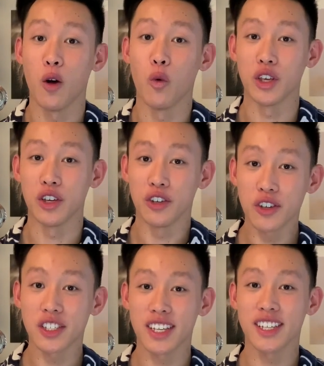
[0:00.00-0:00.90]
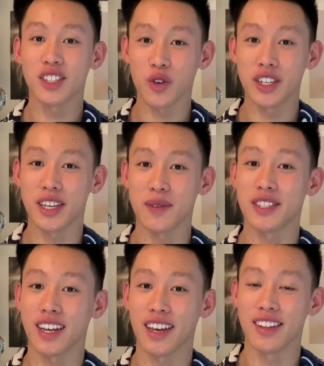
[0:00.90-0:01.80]
When you use these 3 tips
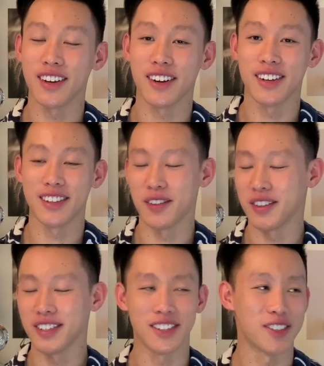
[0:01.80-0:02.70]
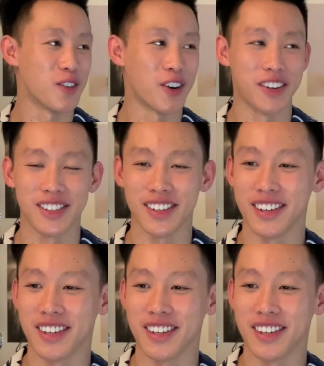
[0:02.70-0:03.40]
together, this is so hard to say.